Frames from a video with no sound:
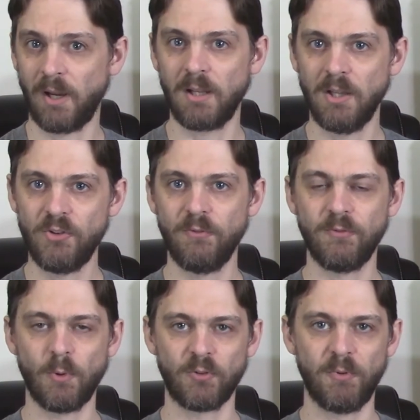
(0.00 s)
collision
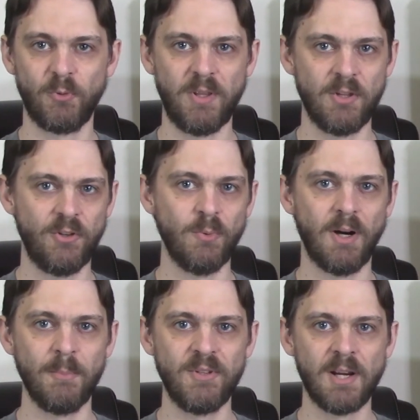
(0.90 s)
force between the two
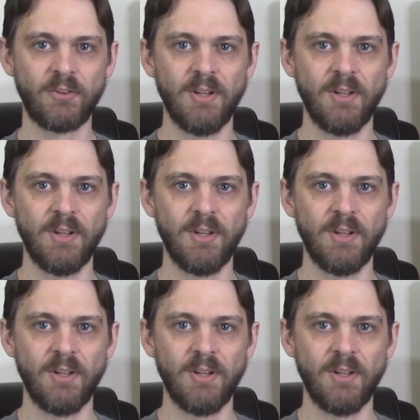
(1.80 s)
objects,